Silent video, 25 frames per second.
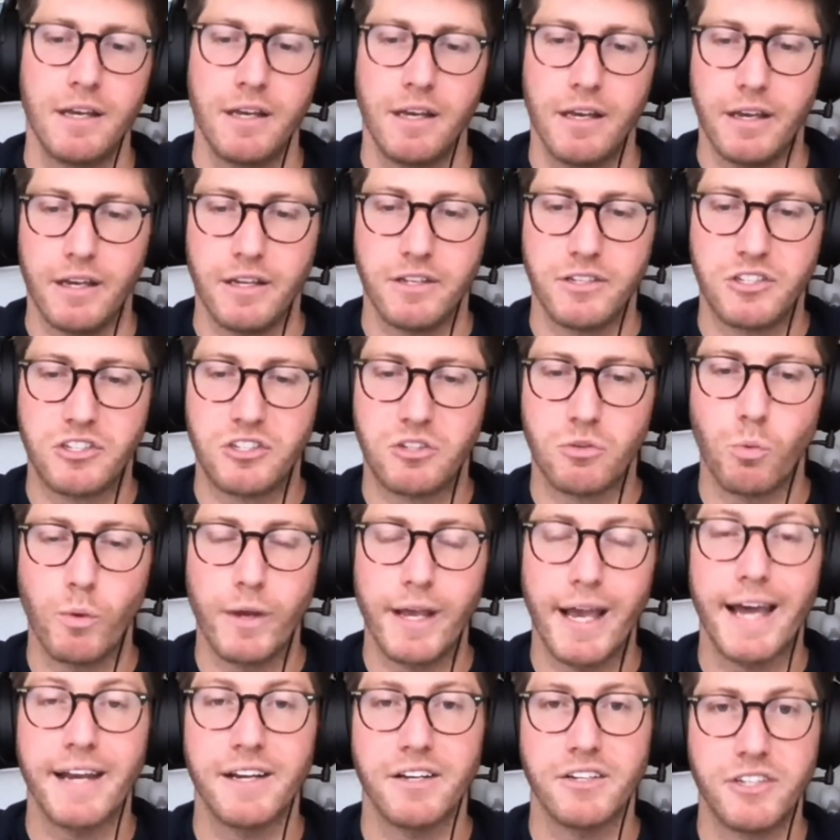is we
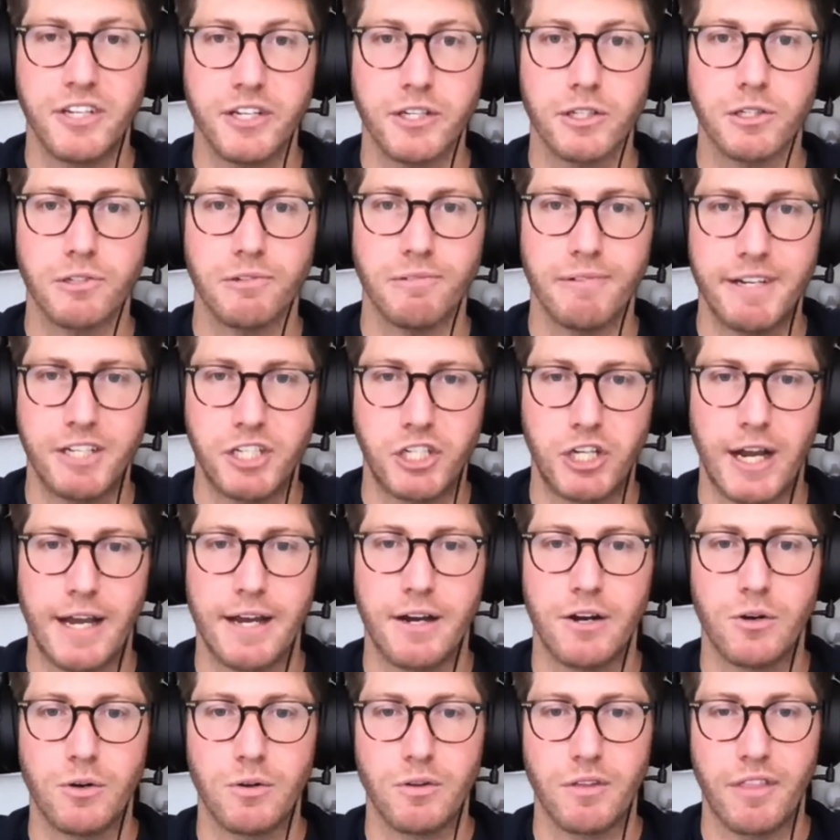had a dealer reach
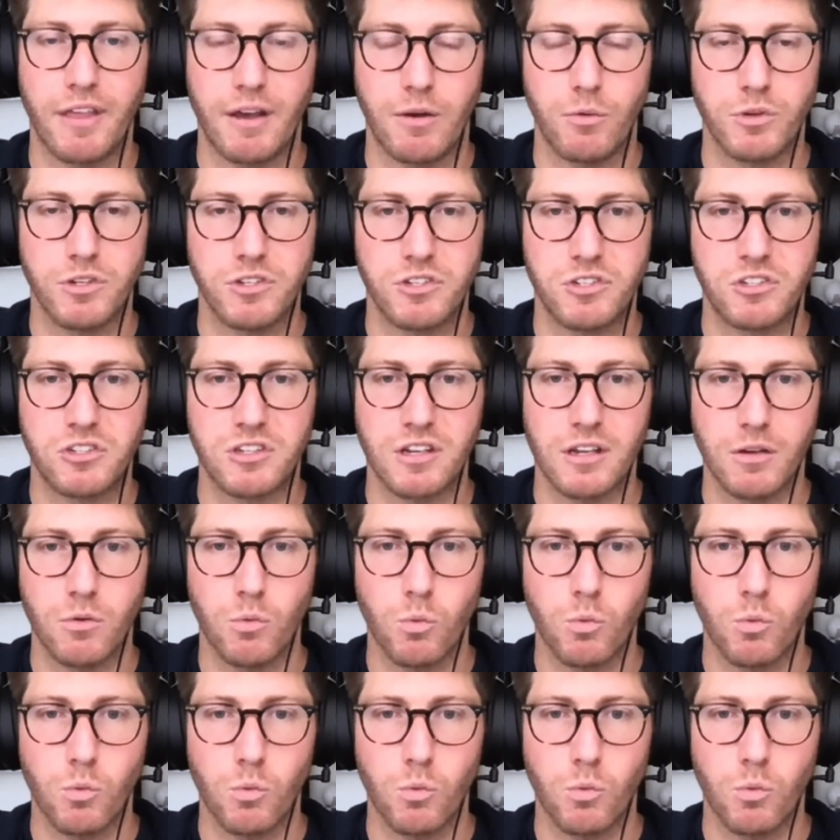out that was